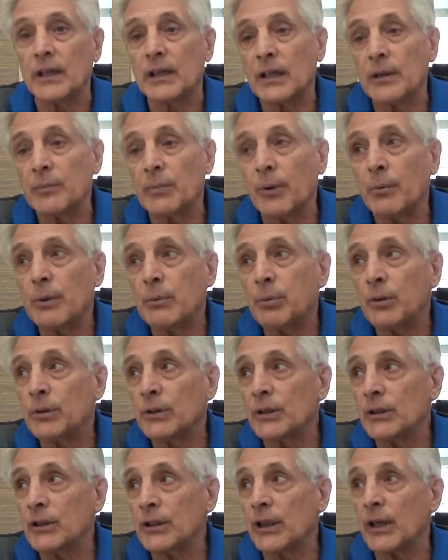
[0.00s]
And then, but we
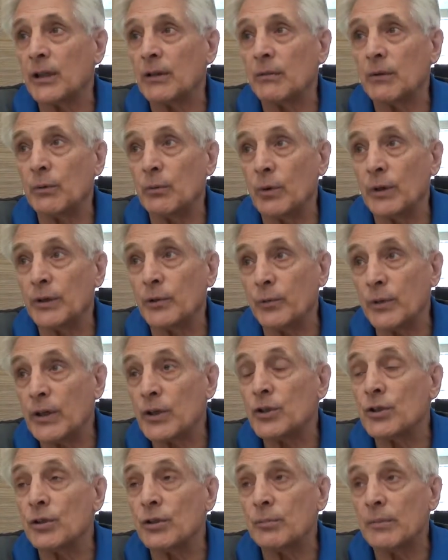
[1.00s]
pulled it together. We won the
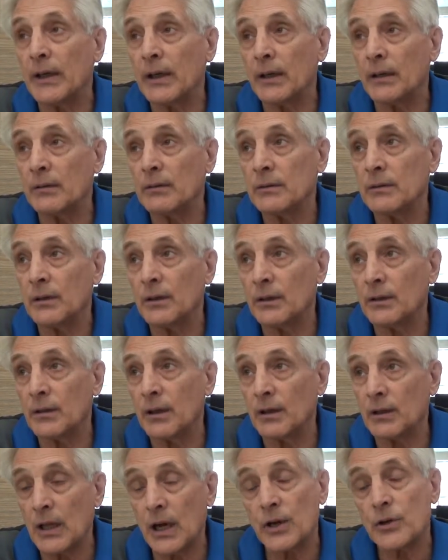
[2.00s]
regional by a,
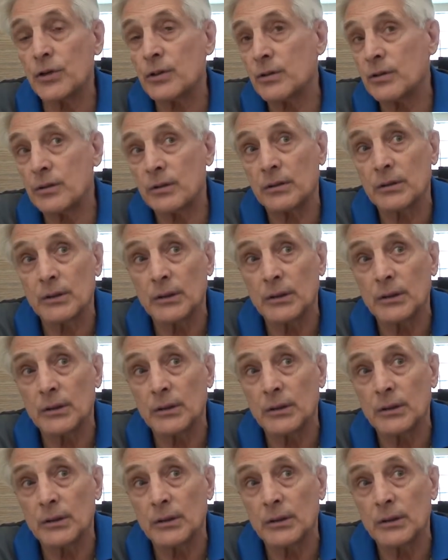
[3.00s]
a large